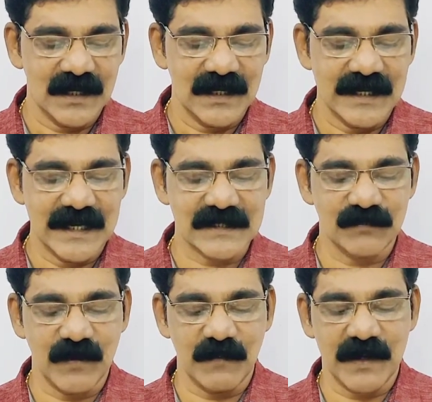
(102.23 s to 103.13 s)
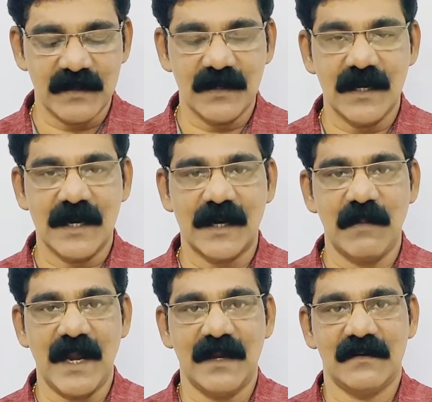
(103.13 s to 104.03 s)
women
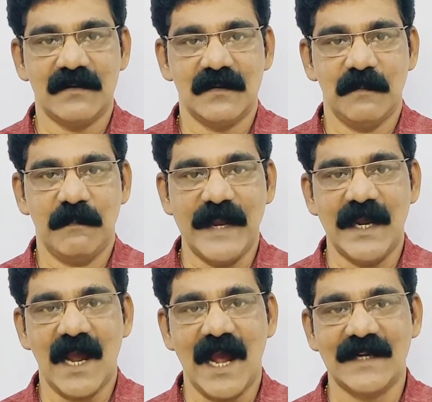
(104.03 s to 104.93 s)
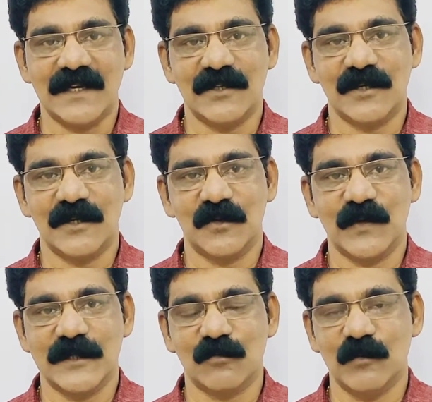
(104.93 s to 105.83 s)
remain paying attention to
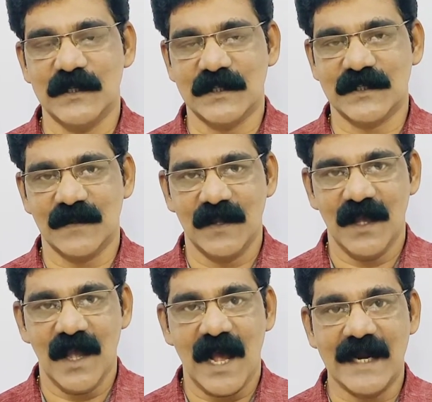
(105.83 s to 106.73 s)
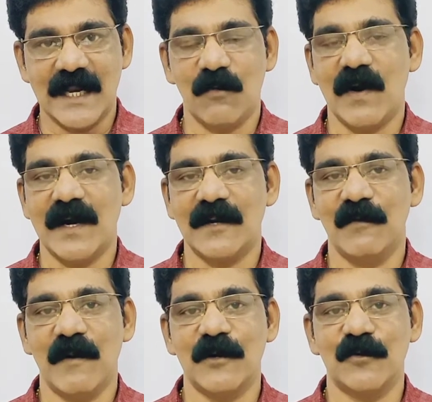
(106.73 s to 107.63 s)
his words, and he wanted
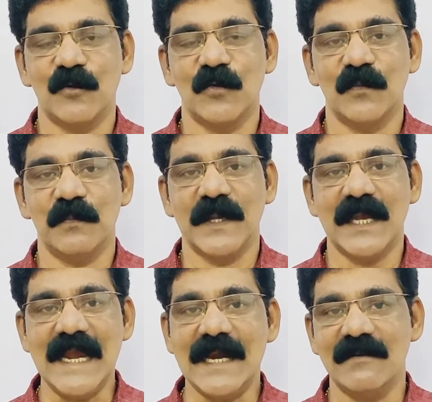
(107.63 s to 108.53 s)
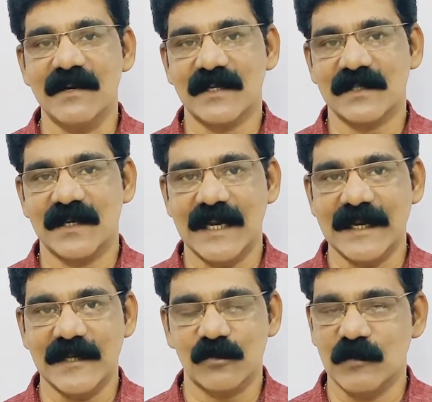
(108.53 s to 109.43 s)
women to be interested
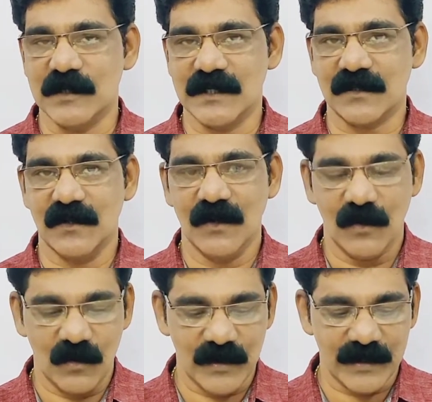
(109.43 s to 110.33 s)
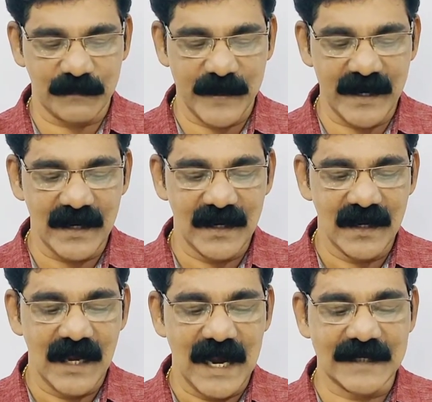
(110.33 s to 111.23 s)
in his words or pay
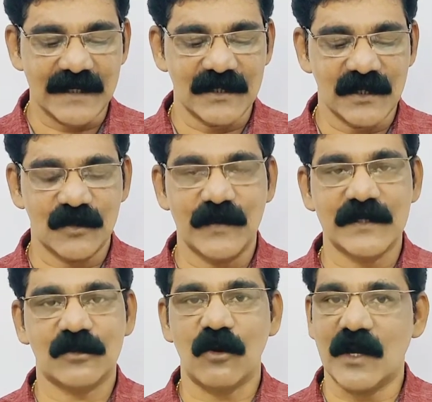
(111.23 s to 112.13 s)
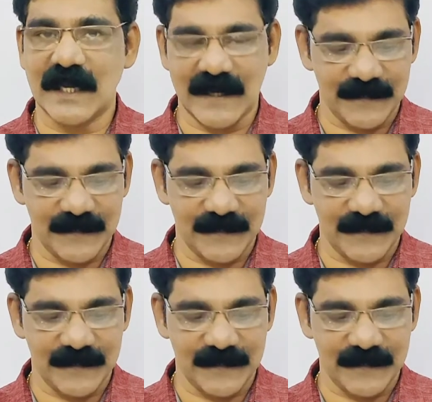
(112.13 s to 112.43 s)
attention to his talking.